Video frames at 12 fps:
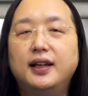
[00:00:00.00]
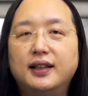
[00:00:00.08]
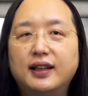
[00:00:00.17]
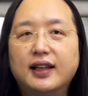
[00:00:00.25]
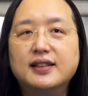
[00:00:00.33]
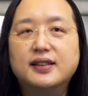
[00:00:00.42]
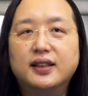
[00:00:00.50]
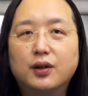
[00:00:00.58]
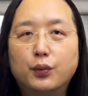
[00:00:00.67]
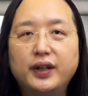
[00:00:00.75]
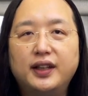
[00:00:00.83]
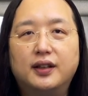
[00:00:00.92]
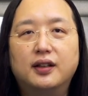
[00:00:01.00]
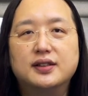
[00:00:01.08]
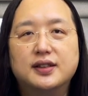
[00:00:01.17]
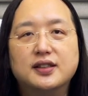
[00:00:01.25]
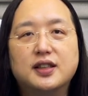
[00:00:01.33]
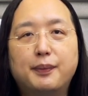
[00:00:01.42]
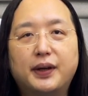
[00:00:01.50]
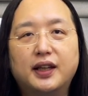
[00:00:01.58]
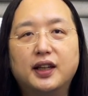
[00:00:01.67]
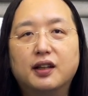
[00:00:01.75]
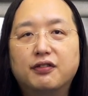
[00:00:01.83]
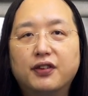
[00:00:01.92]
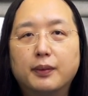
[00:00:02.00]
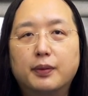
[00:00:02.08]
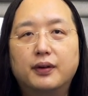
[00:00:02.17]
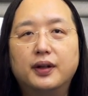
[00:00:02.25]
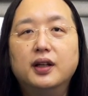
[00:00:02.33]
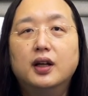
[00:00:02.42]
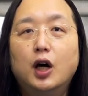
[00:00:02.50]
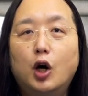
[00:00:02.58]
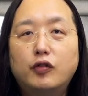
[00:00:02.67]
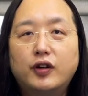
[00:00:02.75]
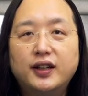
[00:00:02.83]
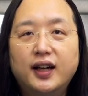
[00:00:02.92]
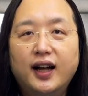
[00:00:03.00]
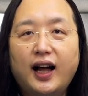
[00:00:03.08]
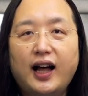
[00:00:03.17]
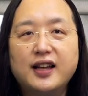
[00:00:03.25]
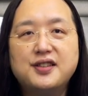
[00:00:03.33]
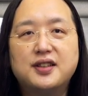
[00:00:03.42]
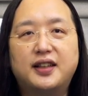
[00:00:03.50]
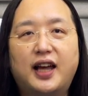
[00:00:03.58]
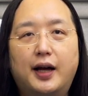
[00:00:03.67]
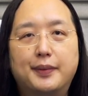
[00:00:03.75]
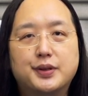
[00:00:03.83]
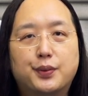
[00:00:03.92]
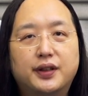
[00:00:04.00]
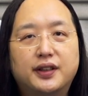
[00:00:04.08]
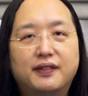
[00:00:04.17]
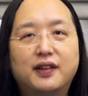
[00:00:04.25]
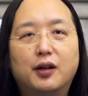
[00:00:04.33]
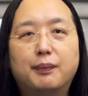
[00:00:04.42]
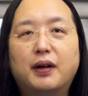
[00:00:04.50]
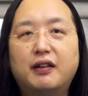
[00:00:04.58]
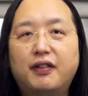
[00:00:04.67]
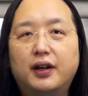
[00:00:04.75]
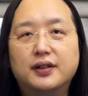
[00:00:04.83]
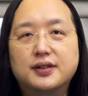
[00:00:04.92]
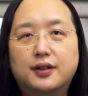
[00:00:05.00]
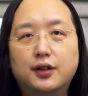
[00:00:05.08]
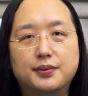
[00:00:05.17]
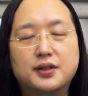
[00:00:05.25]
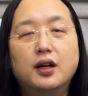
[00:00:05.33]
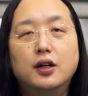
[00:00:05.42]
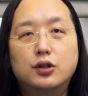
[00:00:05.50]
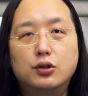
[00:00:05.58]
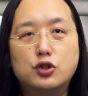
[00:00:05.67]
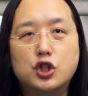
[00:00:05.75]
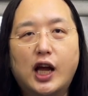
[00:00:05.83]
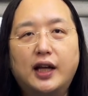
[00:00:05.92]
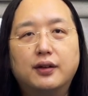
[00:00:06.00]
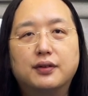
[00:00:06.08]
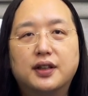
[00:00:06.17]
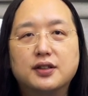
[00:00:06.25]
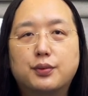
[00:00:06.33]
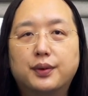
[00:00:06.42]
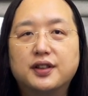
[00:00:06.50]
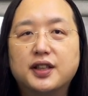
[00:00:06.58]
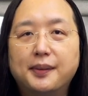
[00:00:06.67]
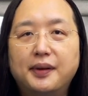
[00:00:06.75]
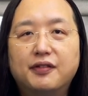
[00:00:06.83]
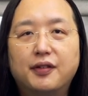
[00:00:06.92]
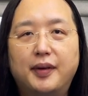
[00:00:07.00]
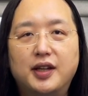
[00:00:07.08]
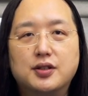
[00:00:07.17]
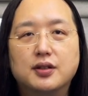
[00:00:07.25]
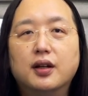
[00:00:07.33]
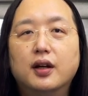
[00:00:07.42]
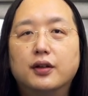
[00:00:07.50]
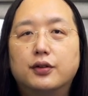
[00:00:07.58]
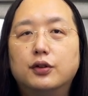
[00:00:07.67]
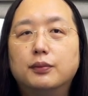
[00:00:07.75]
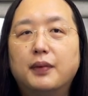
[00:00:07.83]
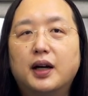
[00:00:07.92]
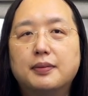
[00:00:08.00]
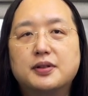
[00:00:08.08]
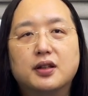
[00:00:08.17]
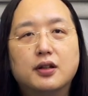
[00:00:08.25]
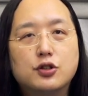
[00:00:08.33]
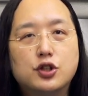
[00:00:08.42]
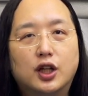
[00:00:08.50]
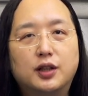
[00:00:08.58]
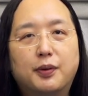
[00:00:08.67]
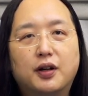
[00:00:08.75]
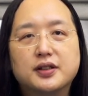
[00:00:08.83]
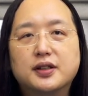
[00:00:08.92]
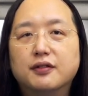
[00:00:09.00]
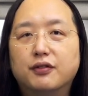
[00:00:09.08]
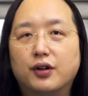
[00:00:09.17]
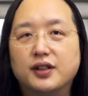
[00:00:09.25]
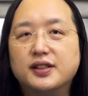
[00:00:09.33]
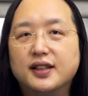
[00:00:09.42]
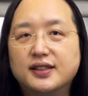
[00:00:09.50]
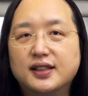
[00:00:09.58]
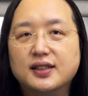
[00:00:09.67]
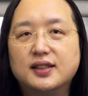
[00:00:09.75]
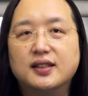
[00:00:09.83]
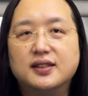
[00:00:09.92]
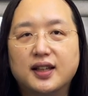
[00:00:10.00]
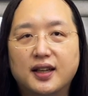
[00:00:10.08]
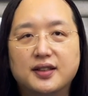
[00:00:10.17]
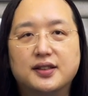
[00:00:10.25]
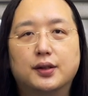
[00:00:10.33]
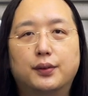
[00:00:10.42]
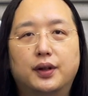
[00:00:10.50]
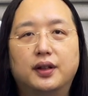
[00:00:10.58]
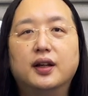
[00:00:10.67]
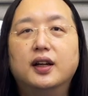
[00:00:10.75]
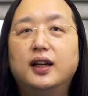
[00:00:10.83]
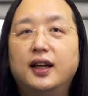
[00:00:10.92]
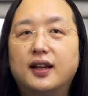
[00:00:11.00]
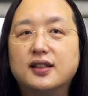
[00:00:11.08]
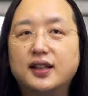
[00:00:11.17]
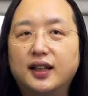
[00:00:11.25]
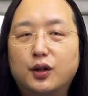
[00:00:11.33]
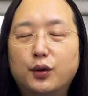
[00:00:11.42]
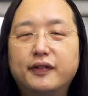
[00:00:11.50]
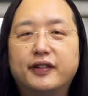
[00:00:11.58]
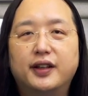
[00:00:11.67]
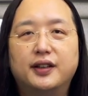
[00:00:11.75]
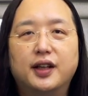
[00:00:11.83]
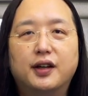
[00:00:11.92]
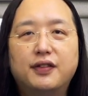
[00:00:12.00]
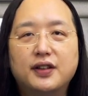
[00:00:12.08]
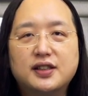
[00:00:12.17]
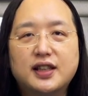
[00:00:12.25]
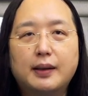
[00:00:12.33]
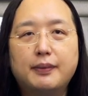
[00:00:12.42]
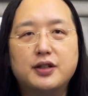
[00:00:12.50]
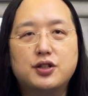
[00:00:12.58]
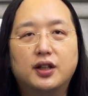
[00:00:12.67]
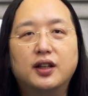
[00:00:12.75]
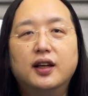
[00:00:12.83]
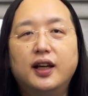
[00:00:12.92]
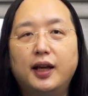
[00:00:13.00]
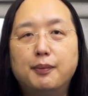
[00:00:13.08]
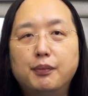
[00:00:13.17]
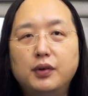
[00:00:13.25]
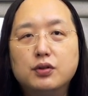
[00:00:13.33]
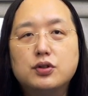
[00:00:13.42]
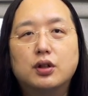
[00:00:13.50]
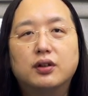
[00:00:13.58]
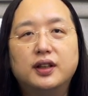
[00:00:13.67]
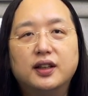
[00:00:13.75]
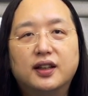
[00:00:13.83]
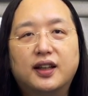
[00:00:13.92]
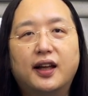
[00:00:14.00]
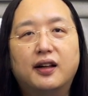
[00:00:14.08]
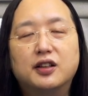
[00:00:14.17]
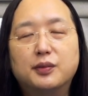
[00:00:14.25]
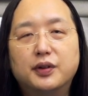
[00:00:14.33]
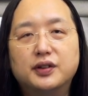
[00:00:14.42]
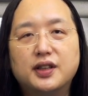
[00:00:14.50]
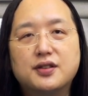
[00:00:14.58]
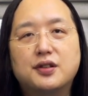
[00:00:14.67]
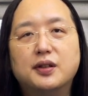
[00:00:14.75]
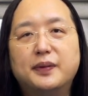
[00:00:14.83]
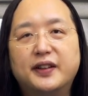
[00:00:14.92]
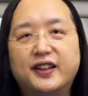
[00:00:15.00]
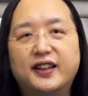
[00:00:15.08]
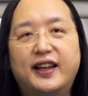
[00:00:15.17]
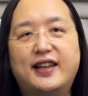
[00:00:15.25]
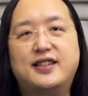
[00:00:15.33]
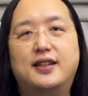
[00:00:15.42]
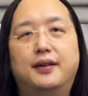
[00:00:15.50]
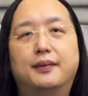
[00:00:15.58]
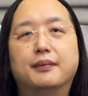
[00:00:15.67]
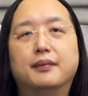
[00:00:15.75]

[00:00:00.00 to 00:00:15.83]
In less than a week since the beginning of February, over 100 apps were developed by various groups to channel this real-time information through maps, chatbots, voice assistants, and so on. It is equivalent of establishing a mutually accountable distributed ledger.